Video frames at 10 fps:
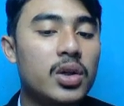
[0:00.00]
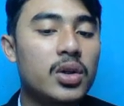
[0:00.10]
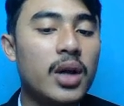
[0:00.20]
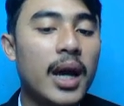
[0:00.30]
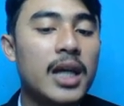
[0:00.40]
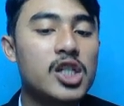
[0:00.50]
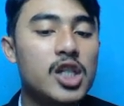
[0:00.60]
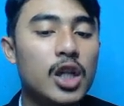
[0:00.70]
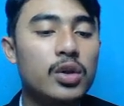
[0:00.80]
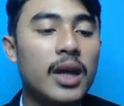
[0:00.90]
has
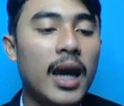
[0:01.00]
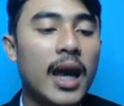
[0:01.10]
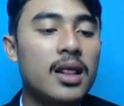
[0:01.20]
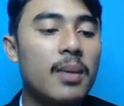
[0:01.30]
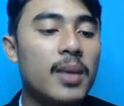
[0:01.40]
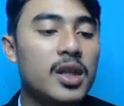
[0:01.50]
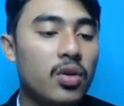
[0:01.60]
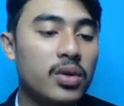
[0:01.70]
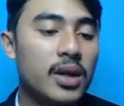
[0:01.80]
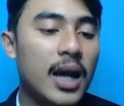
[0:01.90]
looked at the
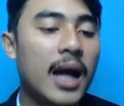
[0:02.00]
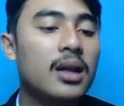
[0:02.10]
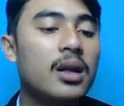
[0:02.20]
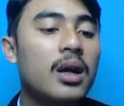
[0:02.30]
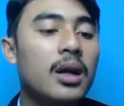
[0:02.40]
material